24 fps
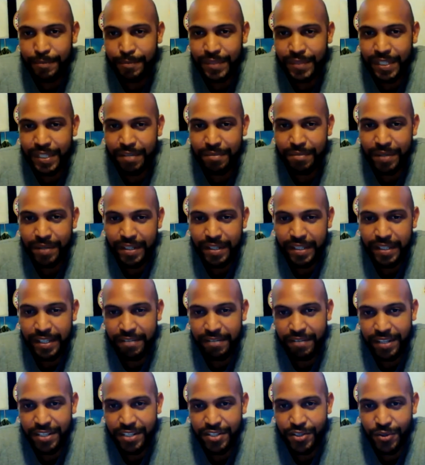Give
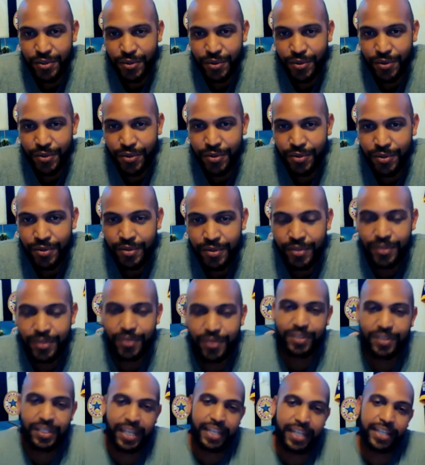us your
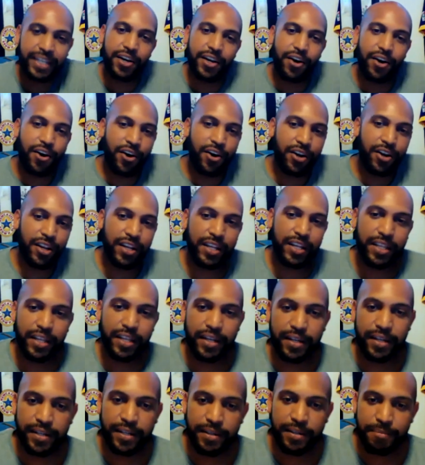take on
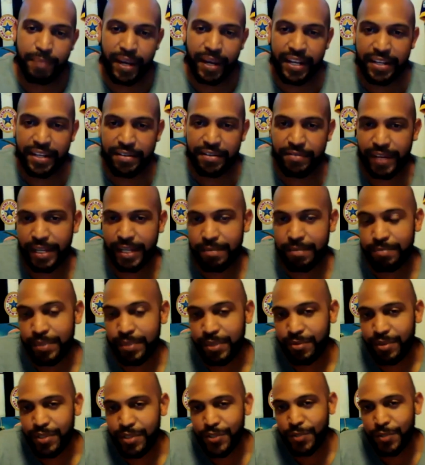the main event
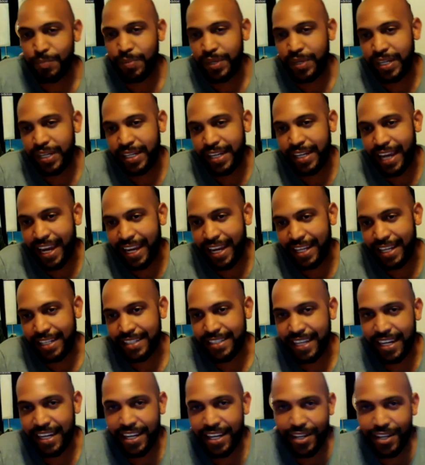between Superlek and
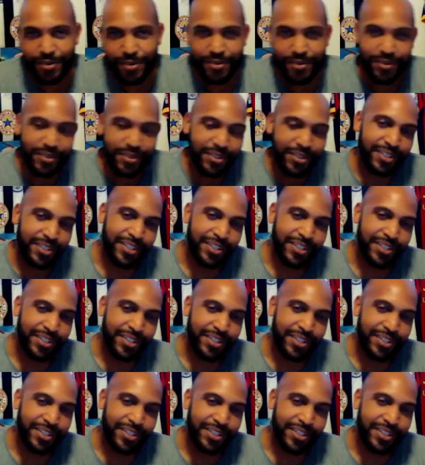Takeru.